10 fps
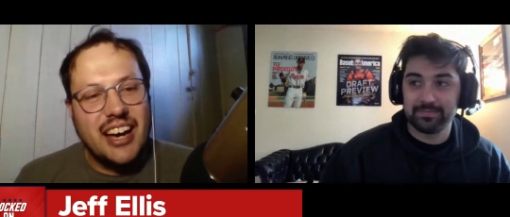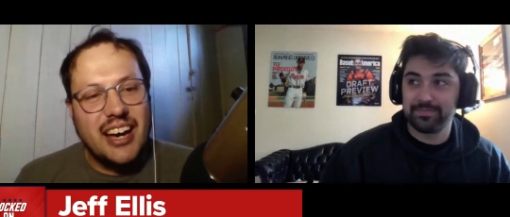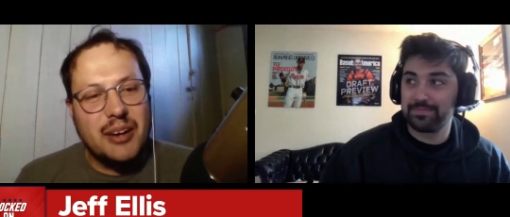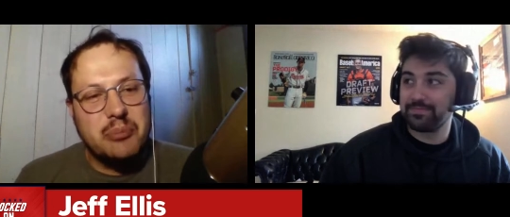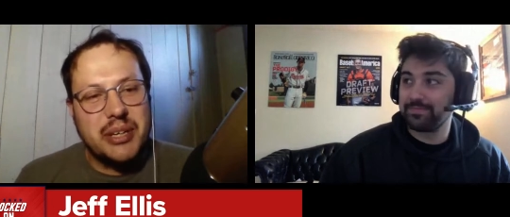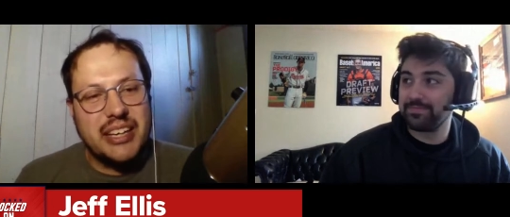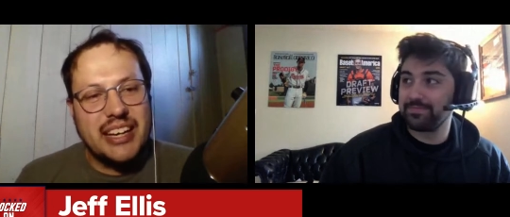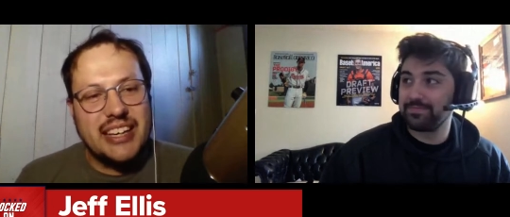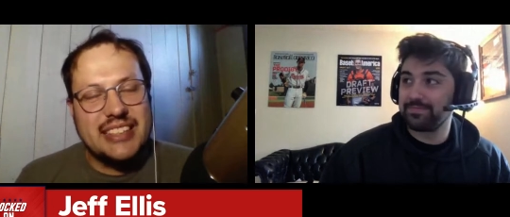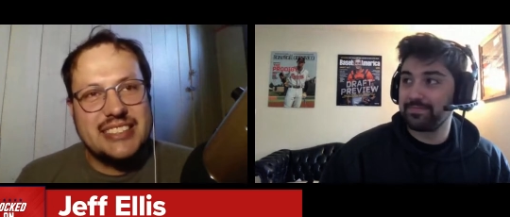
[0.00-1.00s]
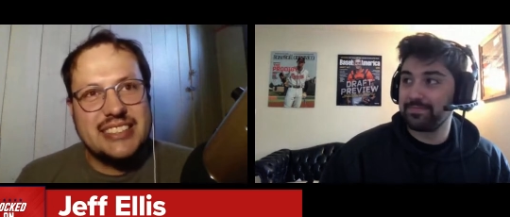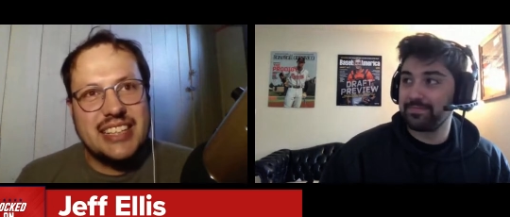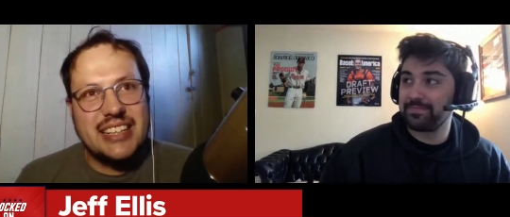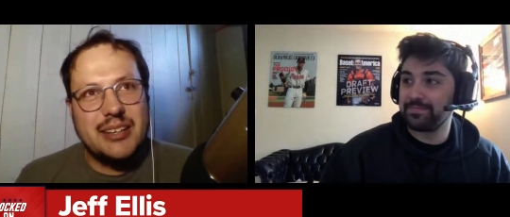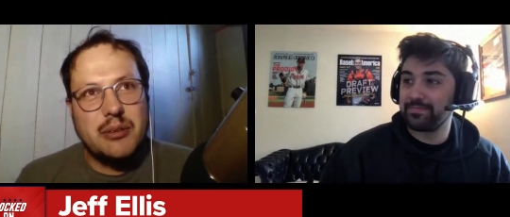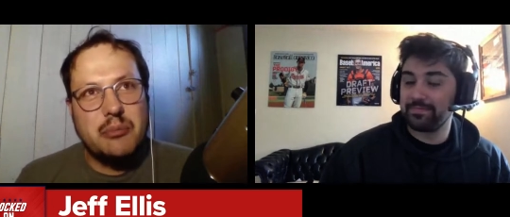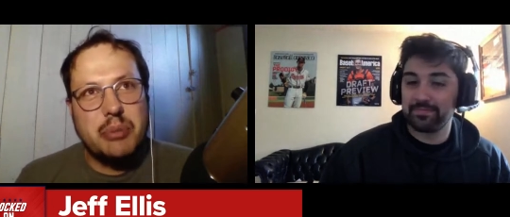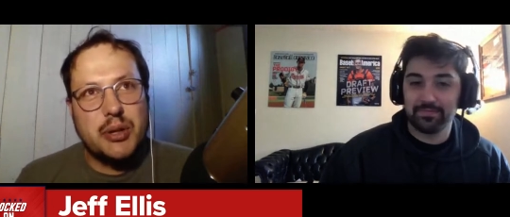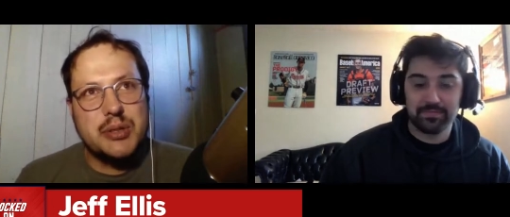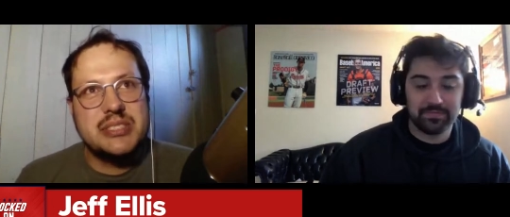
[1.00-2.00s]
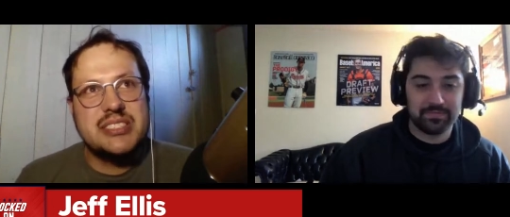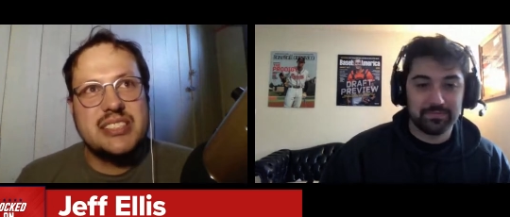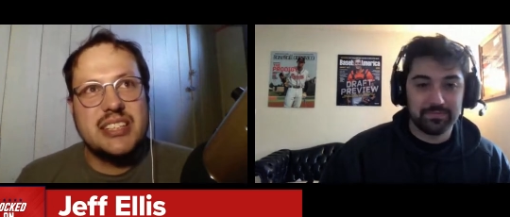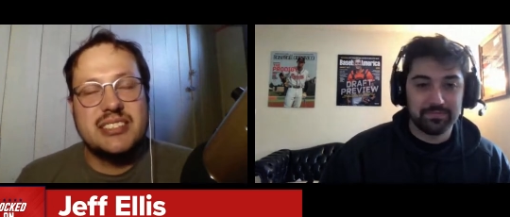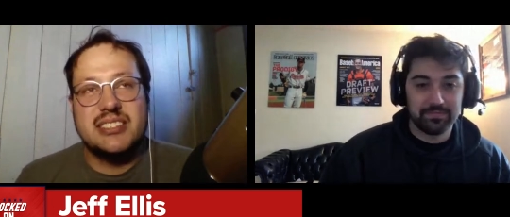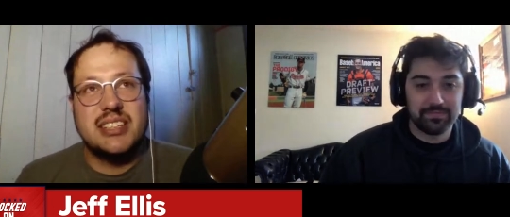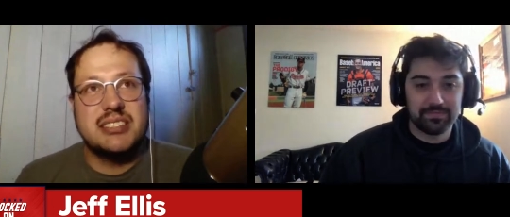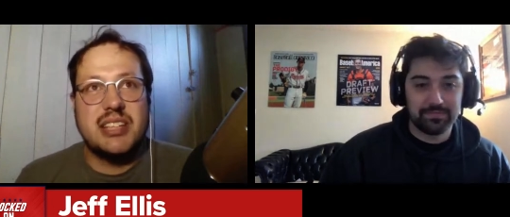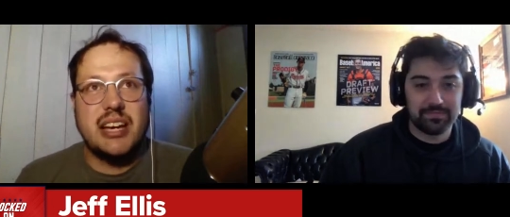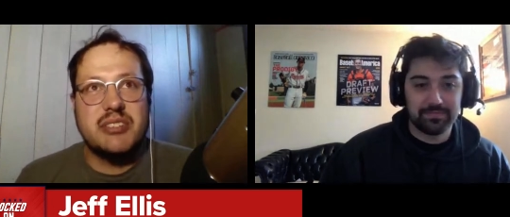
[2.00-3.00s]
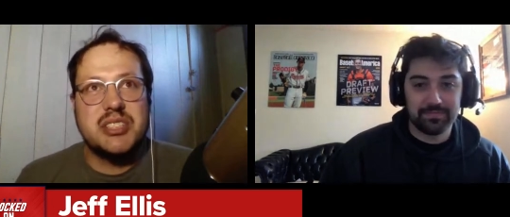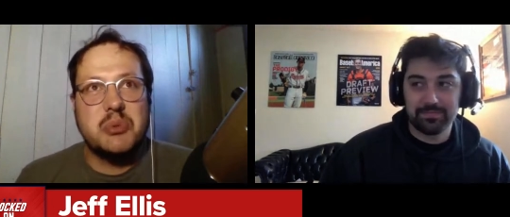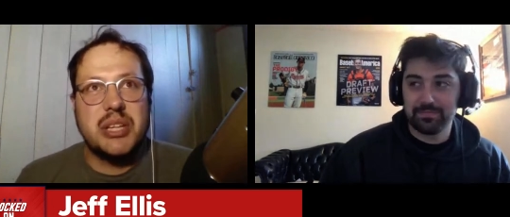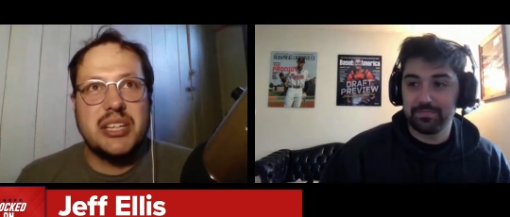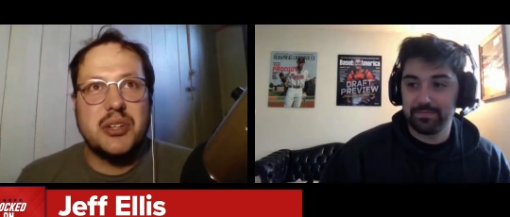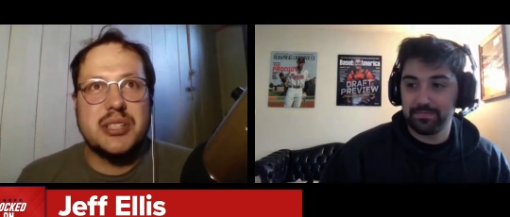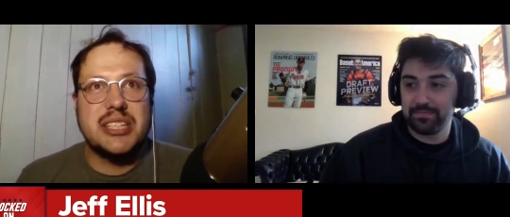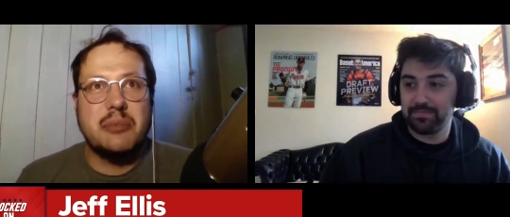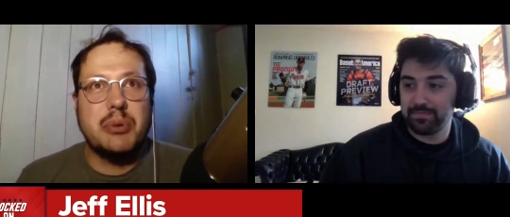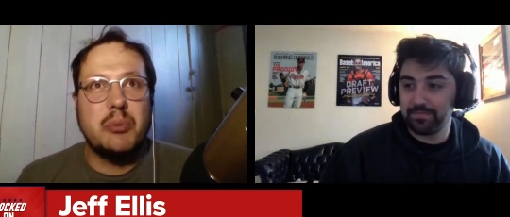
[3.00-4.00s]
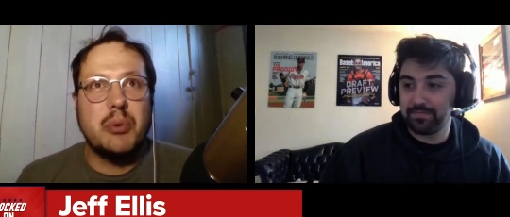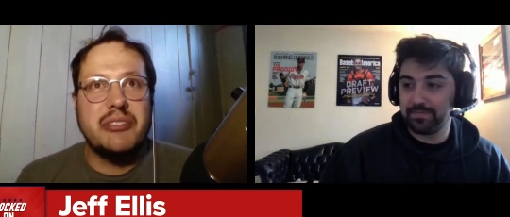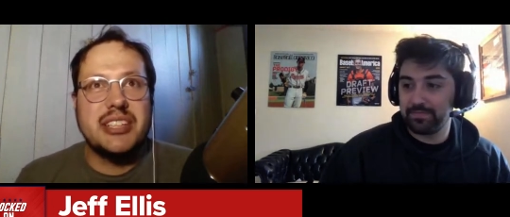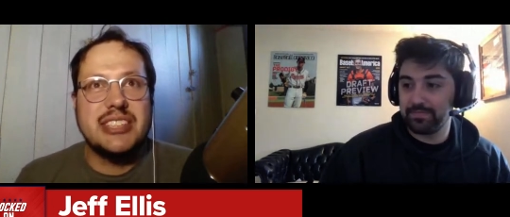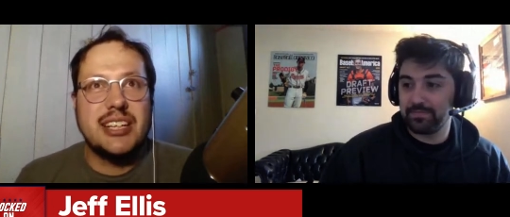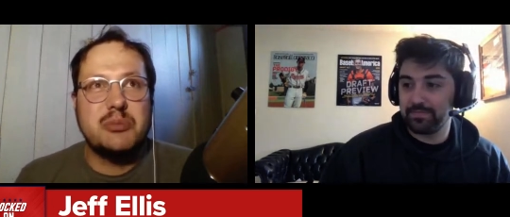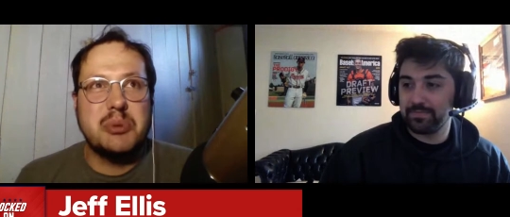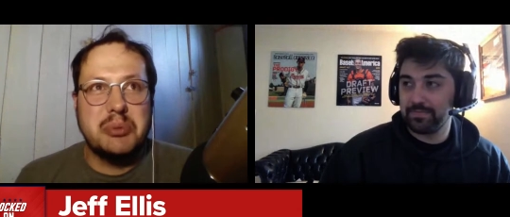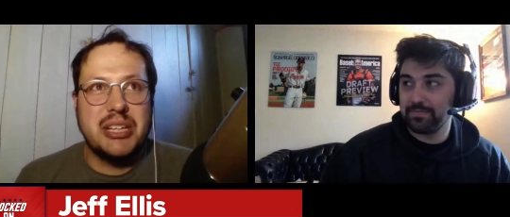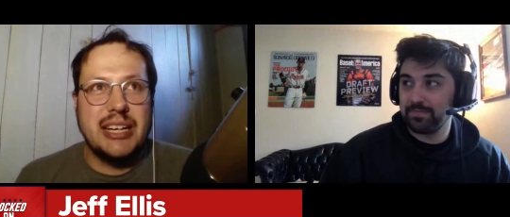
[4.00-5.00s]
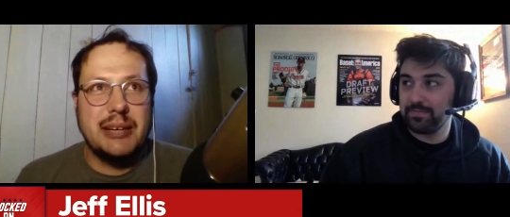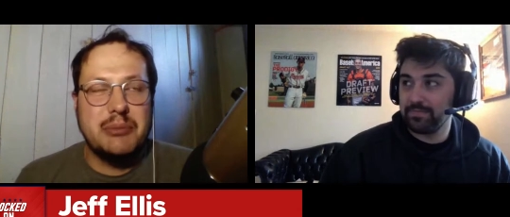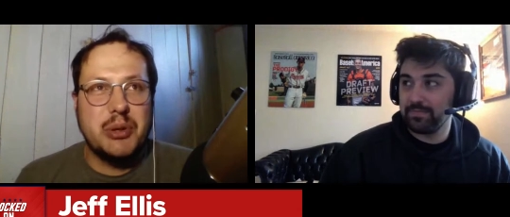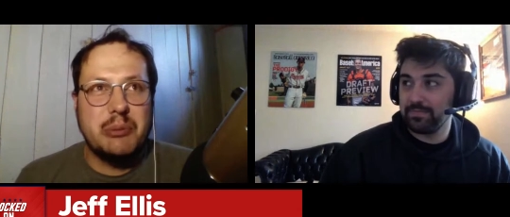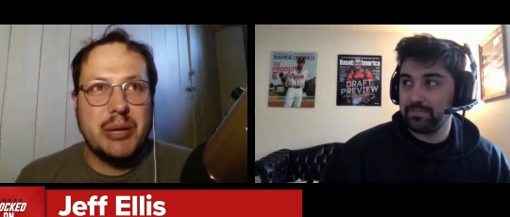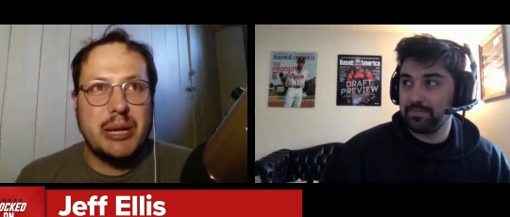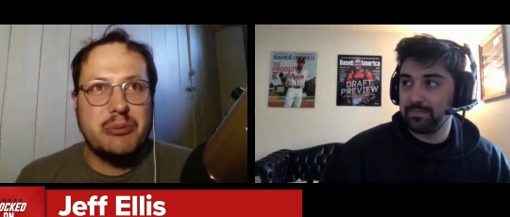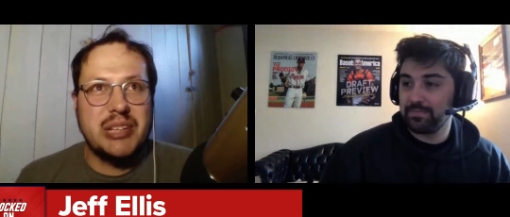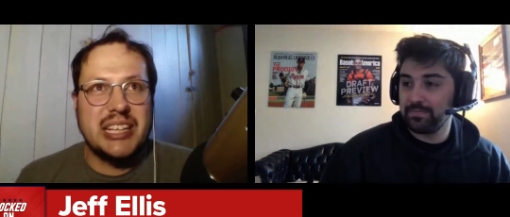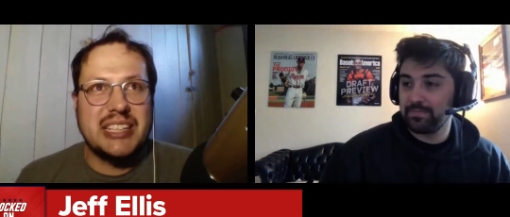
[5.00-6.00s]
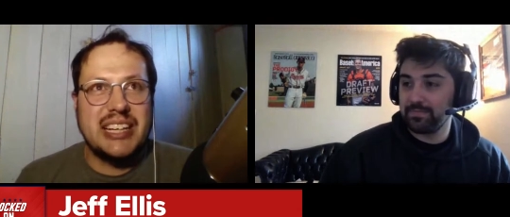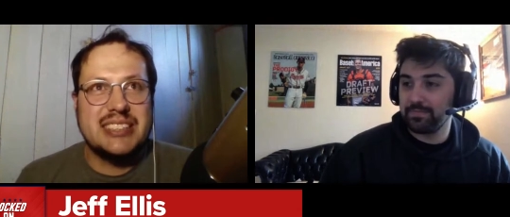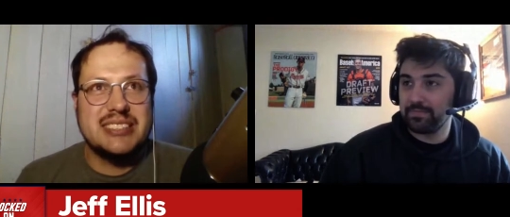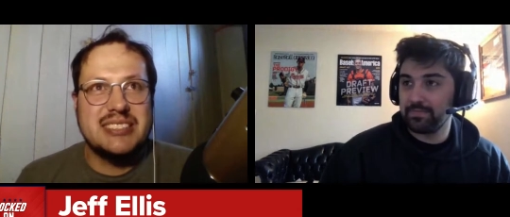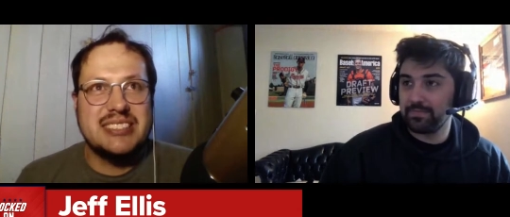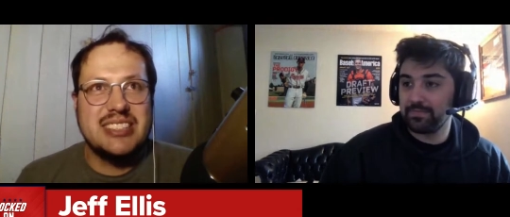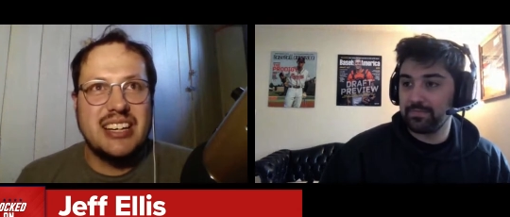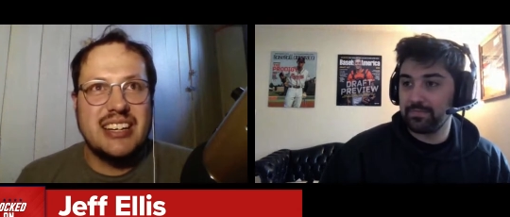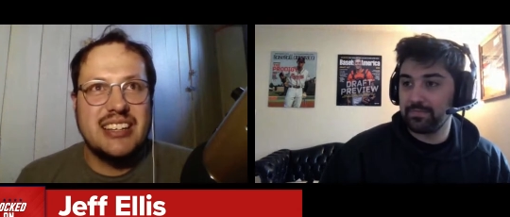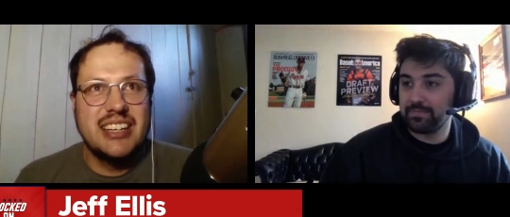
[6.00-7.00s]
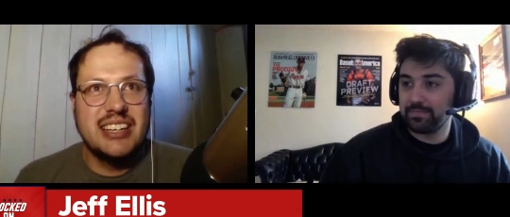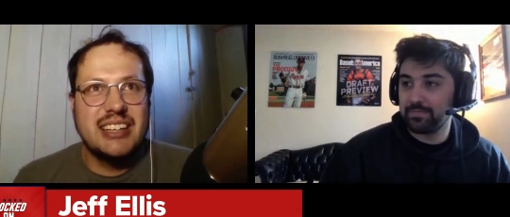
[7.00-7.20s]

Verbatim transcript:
Speaker 1: Uh, but yeah, it's uh, Burns is is obviously really interesting. But whenever I talk to people, the name they want to bring up from that class is uh,